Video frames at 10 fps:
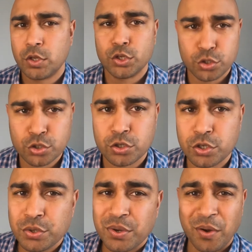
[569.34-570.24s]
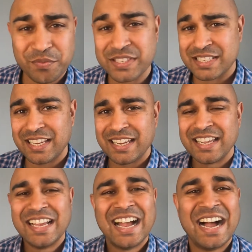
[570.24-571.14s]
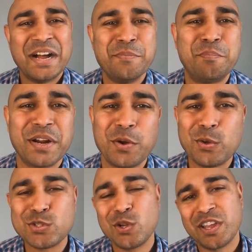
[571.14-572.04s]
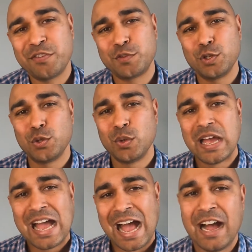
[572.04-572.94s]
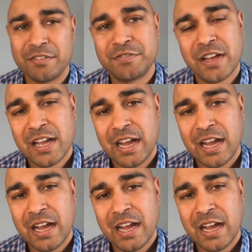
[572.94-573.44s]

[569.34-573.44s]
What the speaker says: You should do, obviously. But also if you have